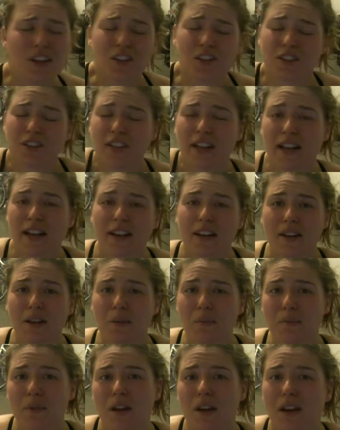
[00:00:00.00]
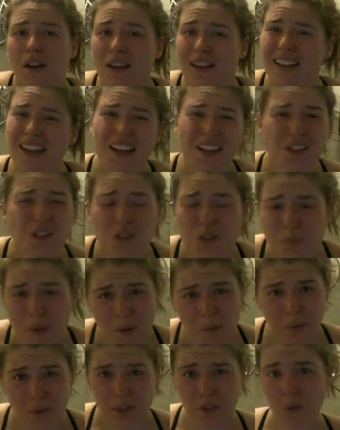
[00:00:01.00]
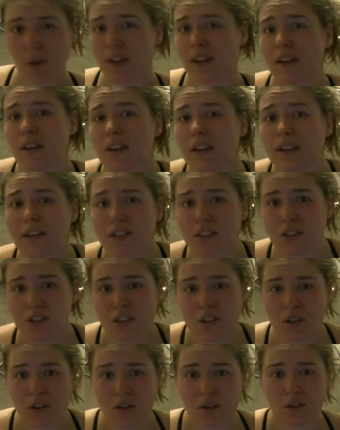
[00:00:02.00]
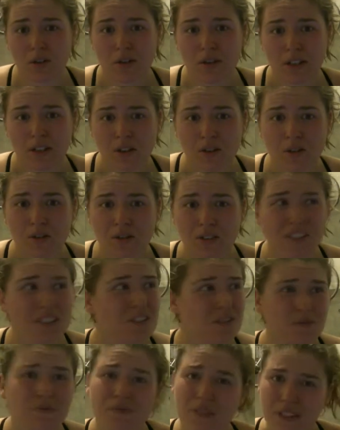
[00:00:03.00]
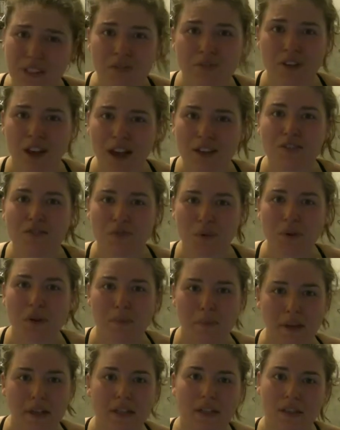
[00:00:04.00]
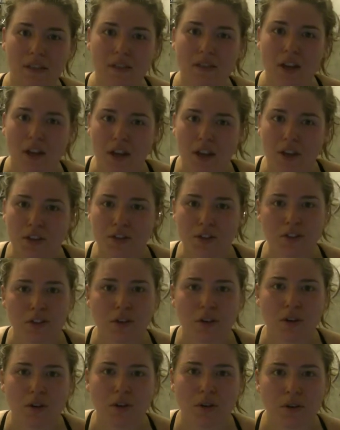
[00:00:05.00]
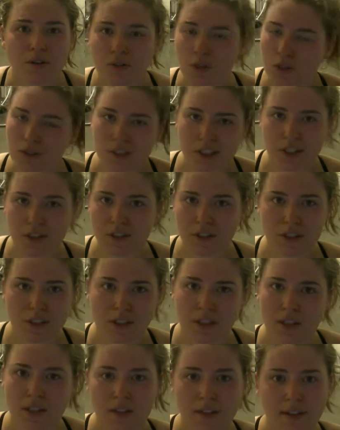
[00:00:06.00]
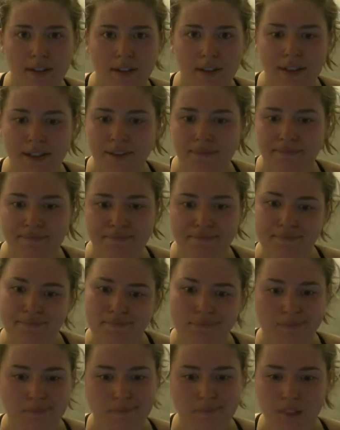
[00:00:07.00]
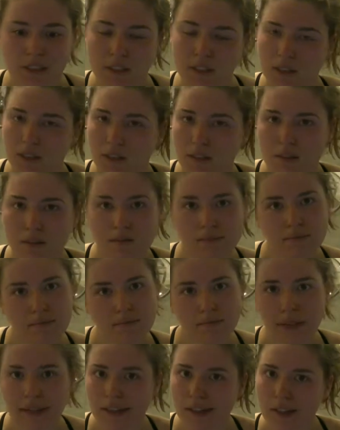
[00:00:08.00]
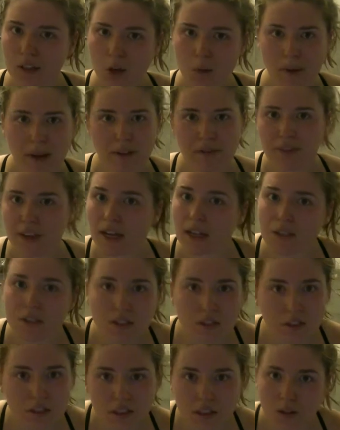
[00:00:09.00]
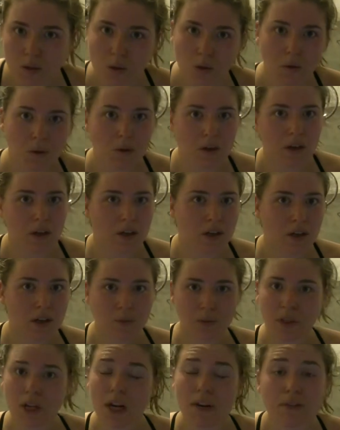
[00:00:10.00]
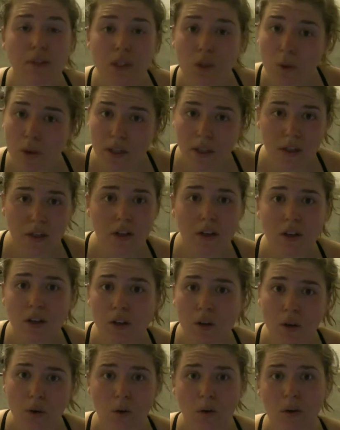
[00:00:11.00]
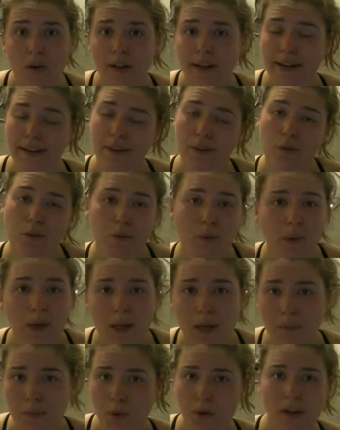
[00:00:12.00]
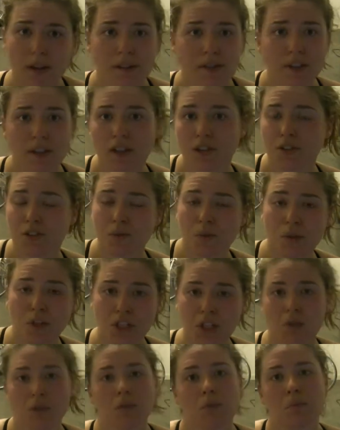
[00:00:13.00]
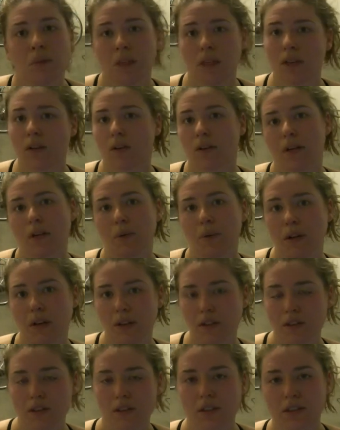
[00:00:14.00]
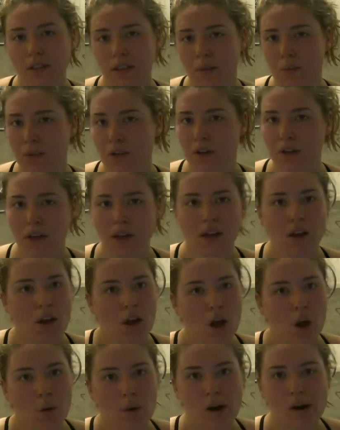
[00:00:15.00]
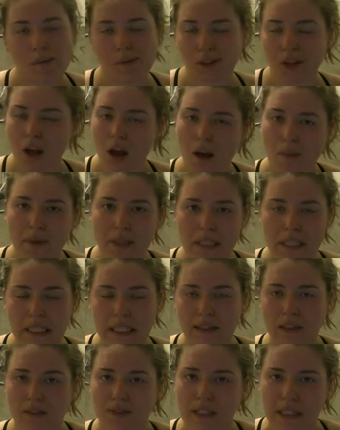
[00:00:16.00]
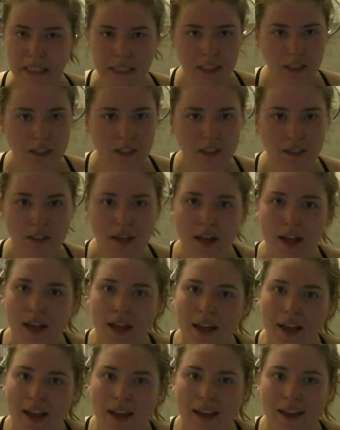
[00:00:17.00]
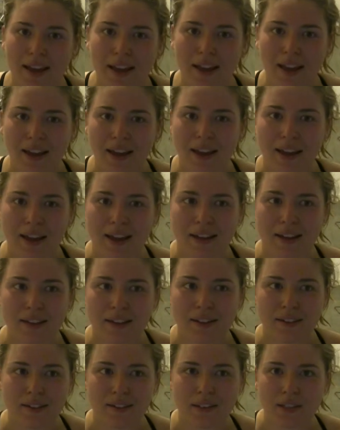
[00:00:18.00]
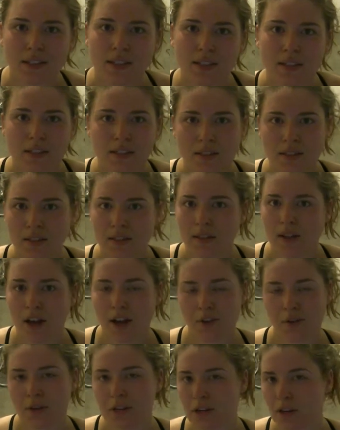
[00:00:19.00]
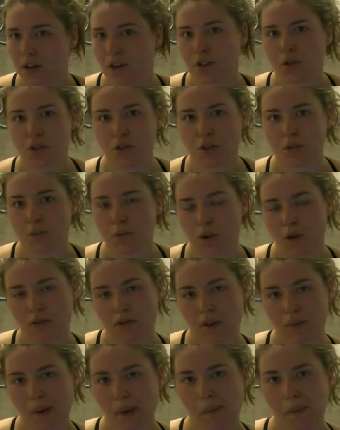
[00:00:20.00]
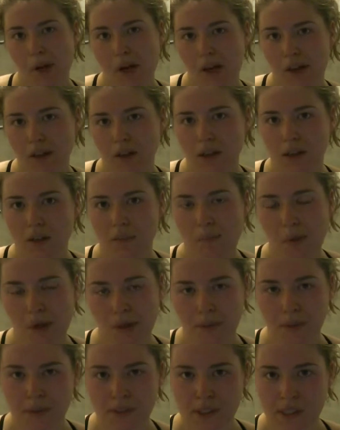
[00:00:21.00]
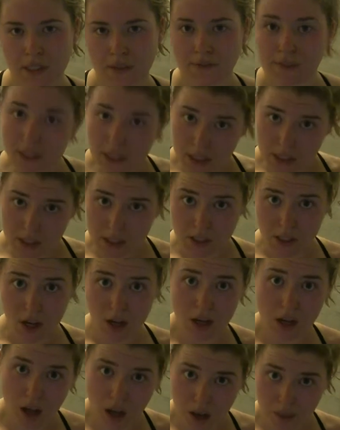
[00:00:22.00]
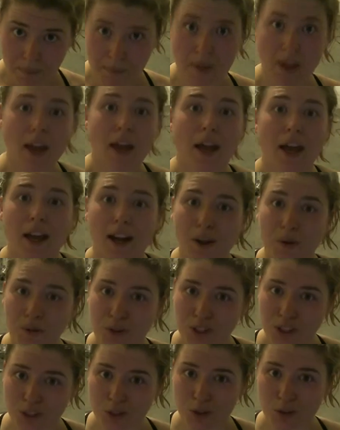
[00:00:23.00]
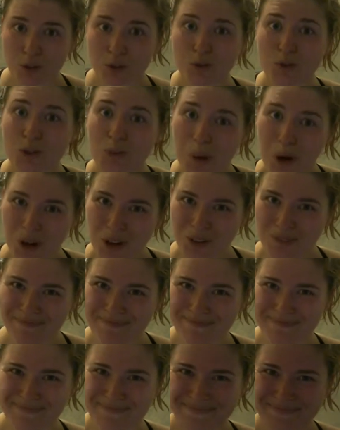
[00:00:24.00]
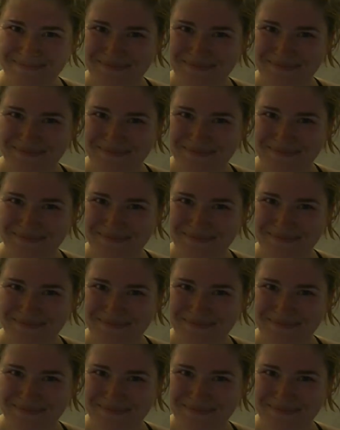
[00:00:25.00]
you just hate them. It kind of goes by pretty quick. So it goes, it's, it's a fast 40 minutes. So if you have secrets to you know, making it go by faster or recovering quicker or getting through them or anything else you want to share with me or anyone else in the community, write them in the comments. I'd love to hear. And either here on YouTube or over on my blog, mollypearsonfitness.com. And I will see you tomorrow.